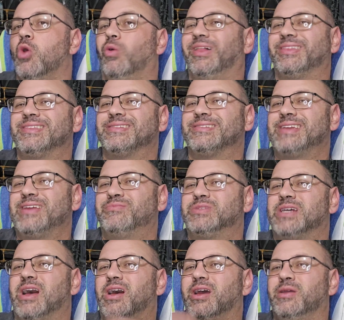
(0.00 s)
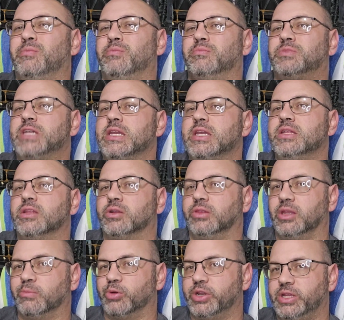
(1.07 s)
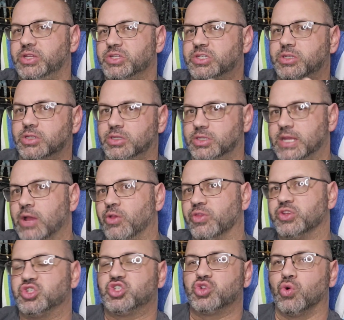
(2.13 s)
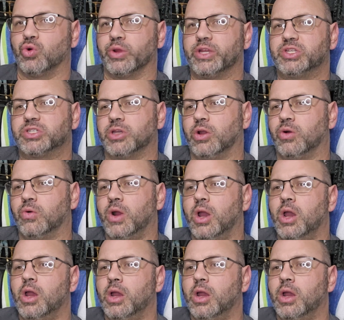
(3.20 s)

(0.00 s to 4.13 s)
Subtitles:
while at the same time taking their liberties to tell this story. So,